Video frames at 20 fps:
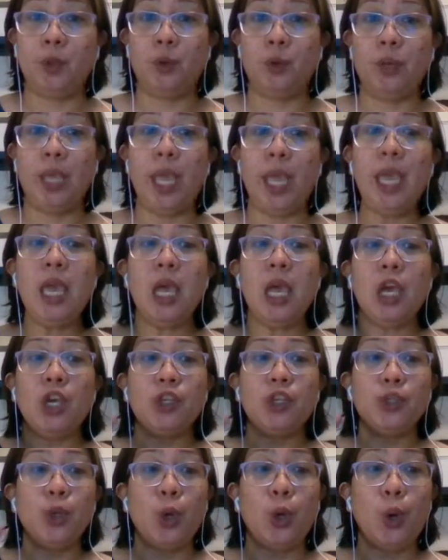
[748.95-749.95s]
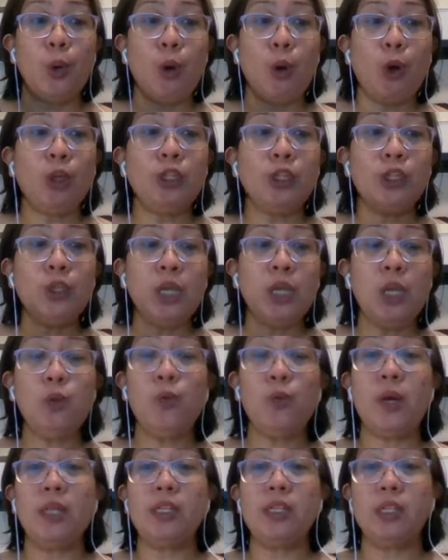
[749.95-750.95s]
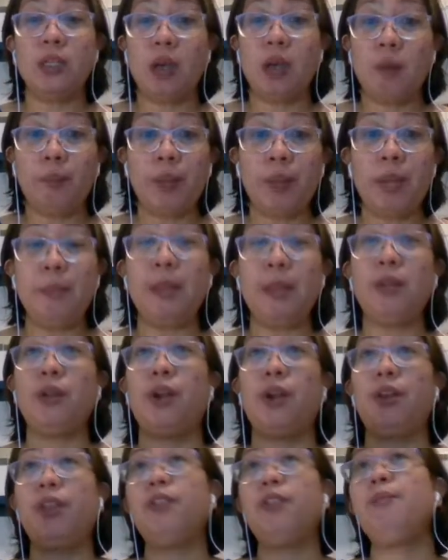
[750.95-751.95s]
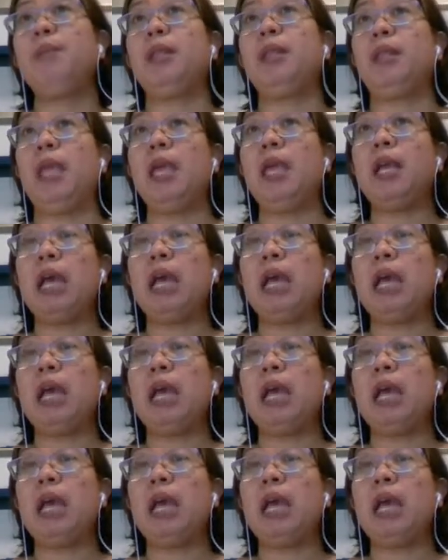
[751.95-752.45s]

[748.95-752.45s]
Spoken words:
Okay, so also in one's complement arithmetic,